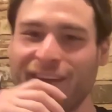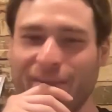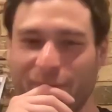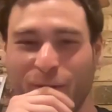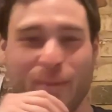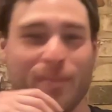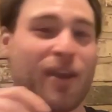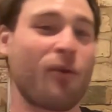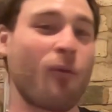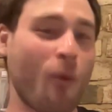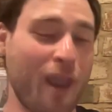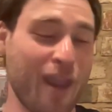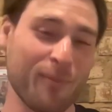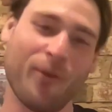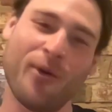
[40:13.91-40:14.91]
We make
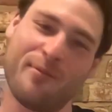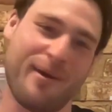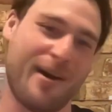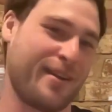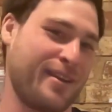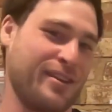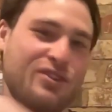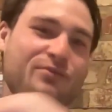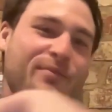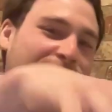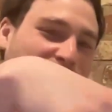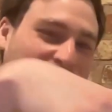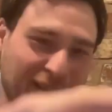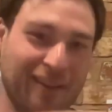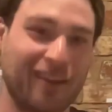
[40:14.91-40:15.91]
way more money, you
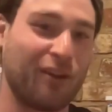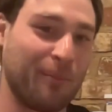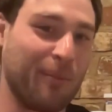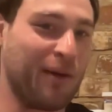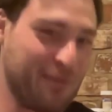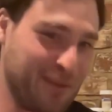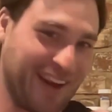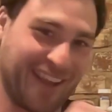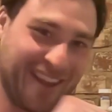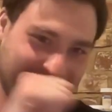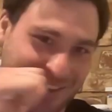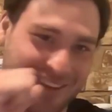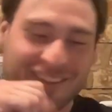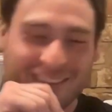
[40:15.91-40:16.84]
make a little more money.